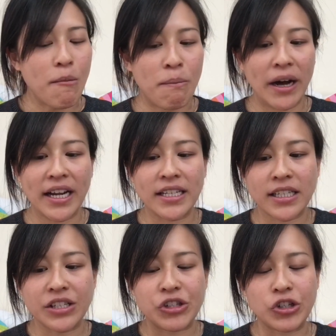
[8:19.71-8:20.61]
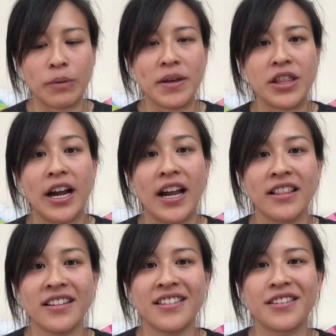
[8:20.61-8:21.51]
but it does stop it there.
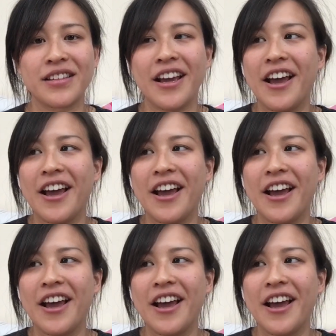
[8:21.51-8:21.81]
And this is,